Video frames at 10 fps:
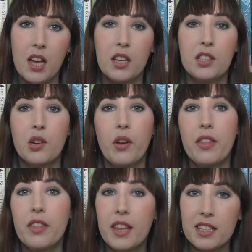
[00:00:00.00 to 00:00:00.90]
So
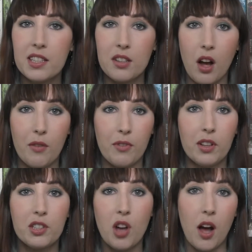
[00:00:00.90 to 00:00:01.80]
in this
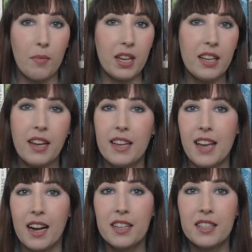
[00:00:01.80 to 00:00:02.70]
novel, Tommy, a
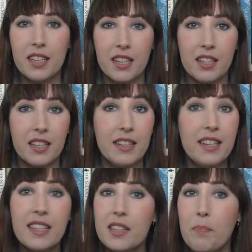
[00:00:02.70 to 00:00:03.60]
young teen,
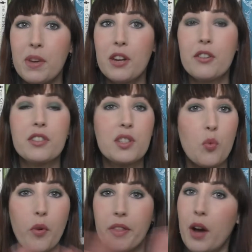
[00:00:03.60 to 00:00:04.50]

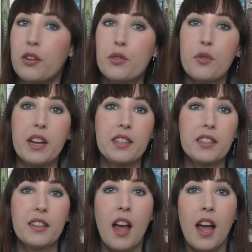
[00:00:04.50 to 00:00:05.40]
disappears without a
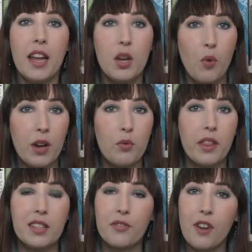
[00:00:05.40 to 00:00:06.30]
trace. He went
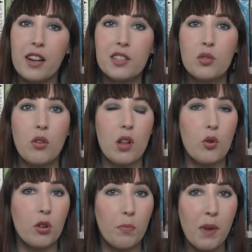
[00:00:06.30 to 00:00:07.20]
with his friends to a
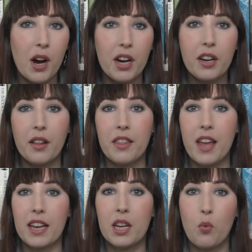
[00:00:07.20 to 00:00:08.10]
local park,
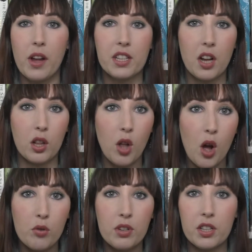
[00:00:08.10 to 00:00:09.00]
then he went
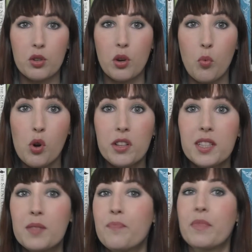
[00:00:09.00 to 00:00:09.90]
alone into the
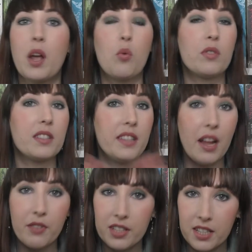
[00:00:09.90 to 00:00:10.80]
woods, was
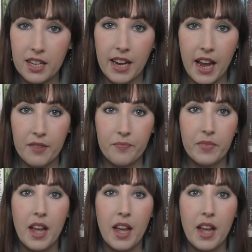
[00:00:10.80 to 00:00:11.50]
never seen again.